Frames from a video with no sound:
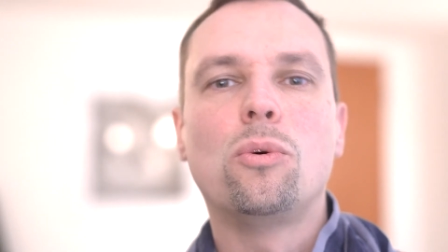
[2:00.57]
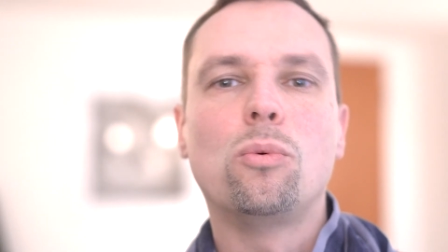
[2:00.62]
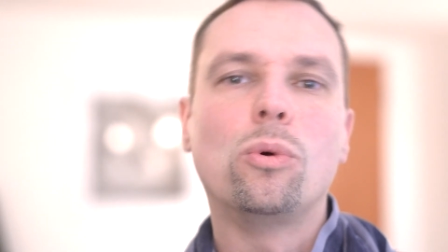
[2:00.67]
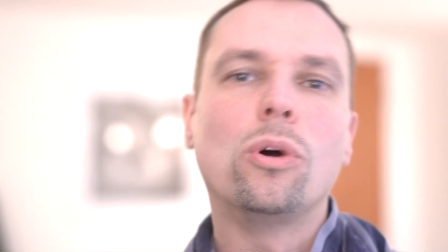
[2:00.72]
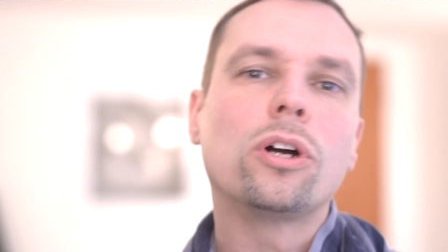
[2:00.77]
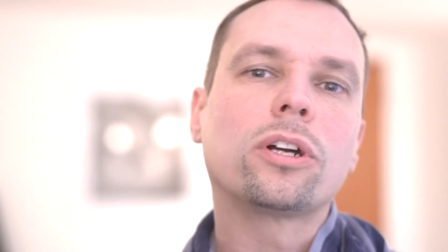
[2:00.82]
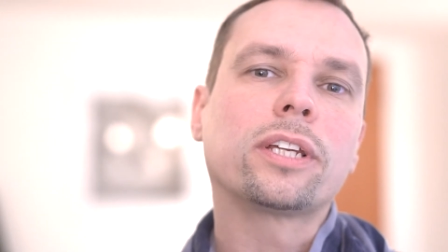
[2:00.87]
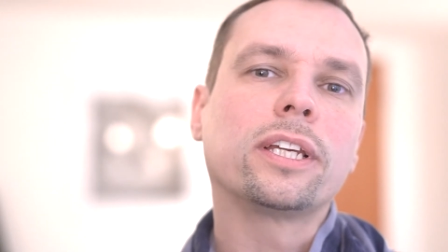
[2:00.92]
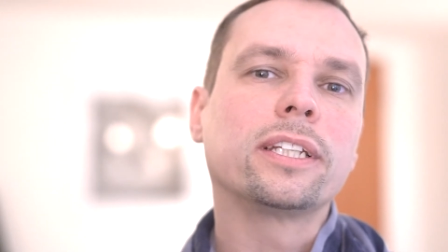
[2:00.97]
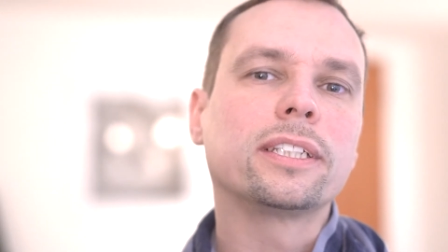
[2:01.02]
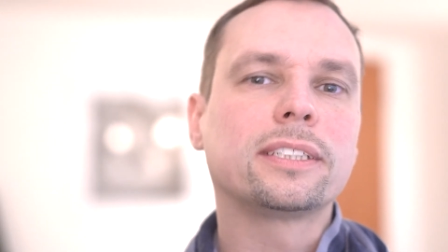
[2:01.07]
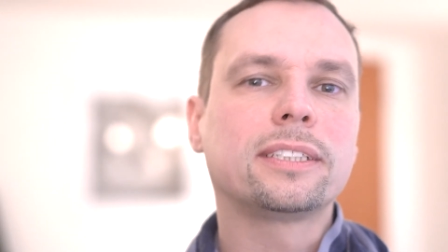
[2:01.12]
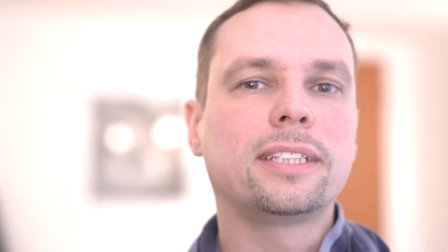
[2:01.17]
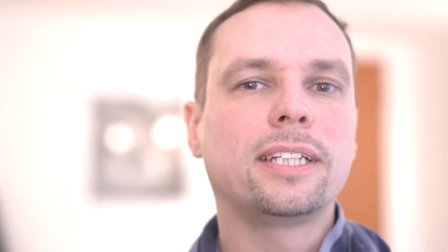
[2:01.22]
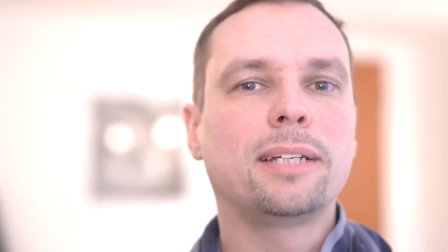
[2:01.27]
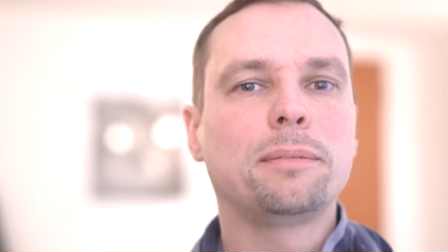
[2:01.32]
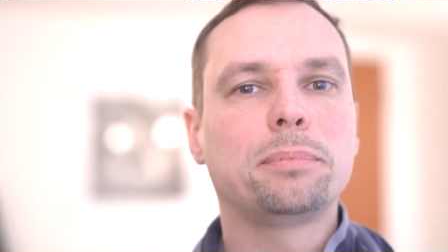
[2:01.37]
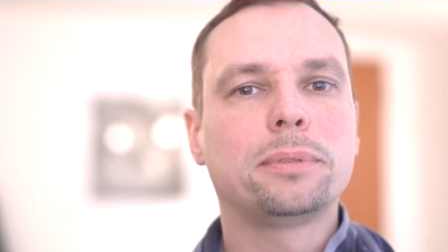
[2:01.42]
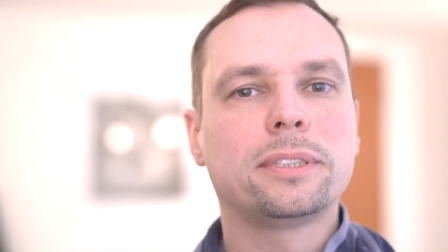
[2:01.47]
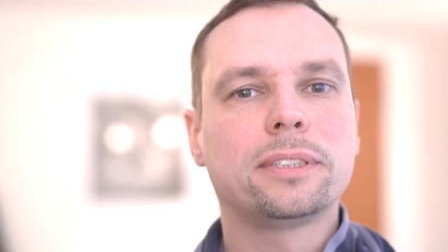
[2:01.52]
working
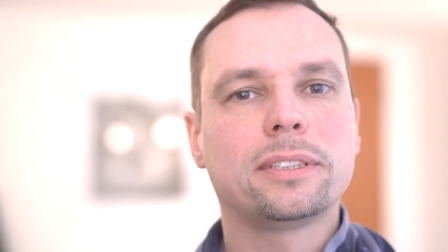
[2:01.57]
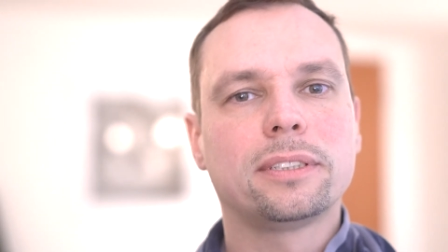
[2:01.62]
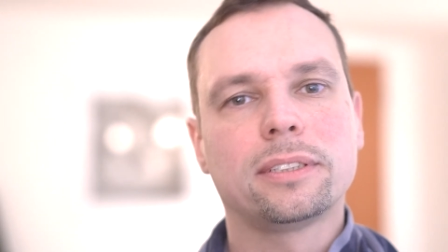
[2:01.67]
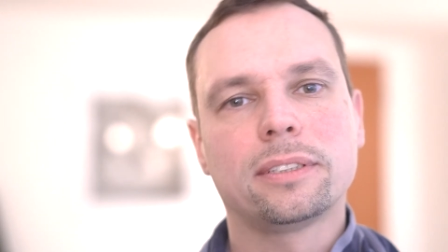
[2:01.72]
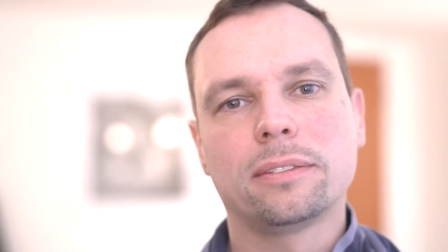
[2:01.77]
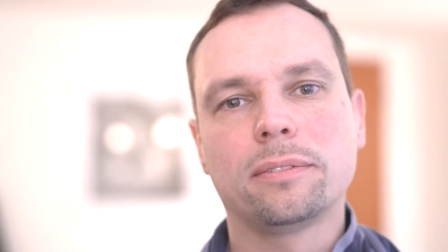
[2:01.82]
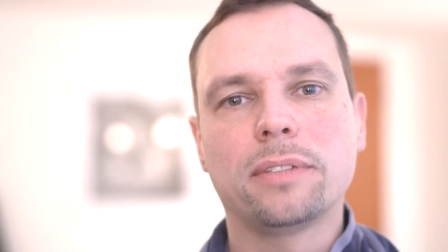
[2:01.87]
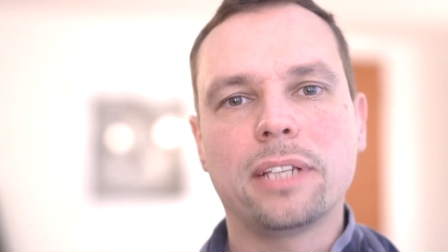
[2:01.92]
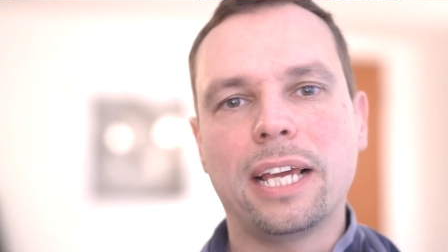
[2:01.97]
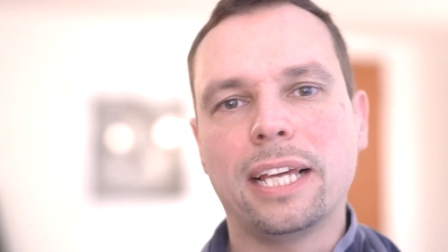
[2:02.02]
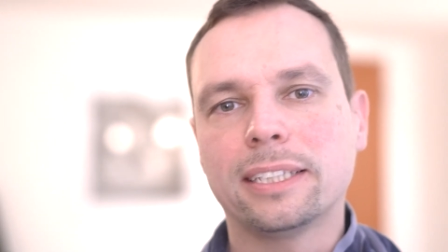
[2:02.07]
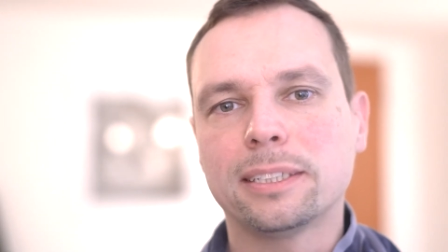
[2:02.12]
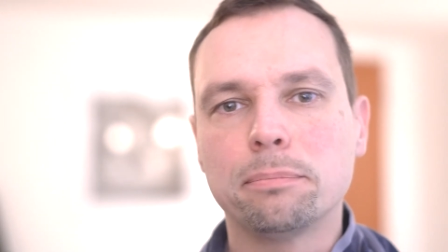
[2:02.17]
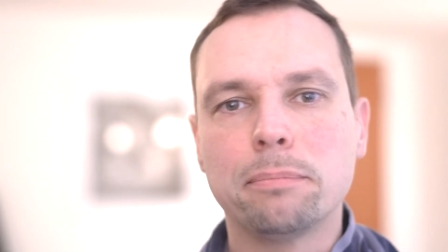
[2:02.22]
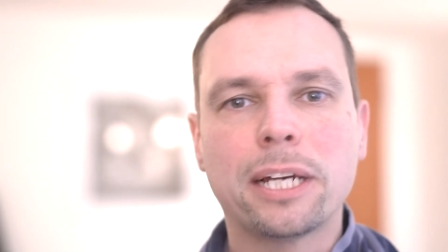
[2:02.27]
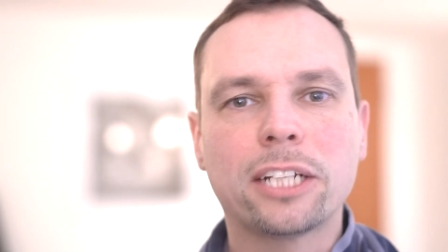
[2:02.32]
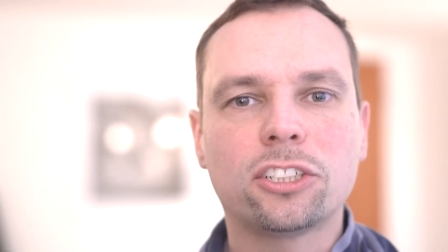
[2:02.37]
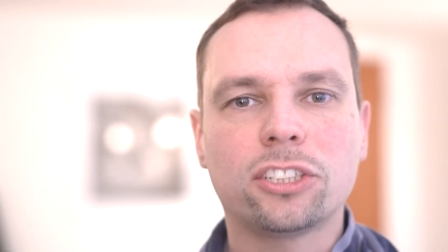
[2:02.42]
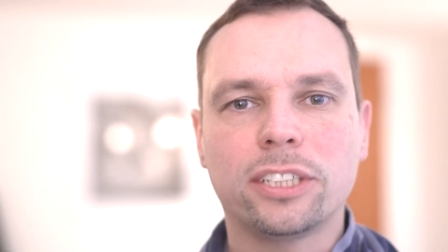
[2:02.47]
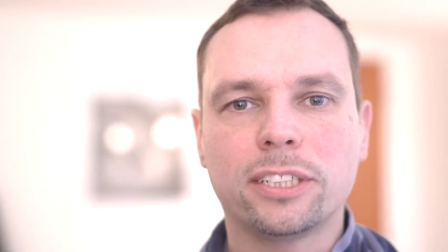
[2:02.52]
steps as
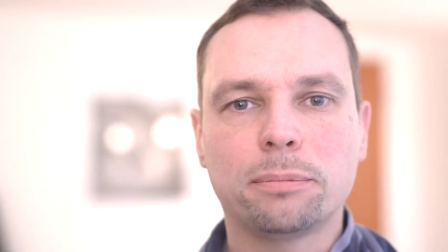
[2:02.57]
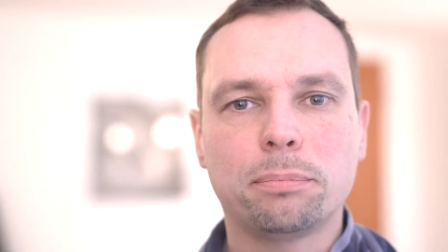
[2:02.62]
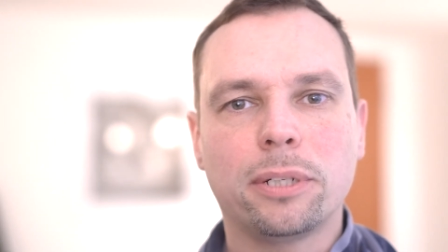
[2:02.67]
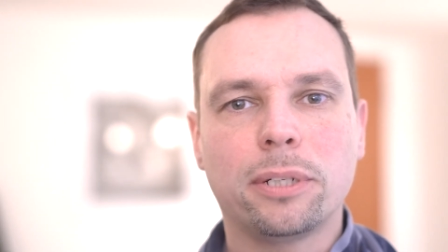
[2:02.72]
much as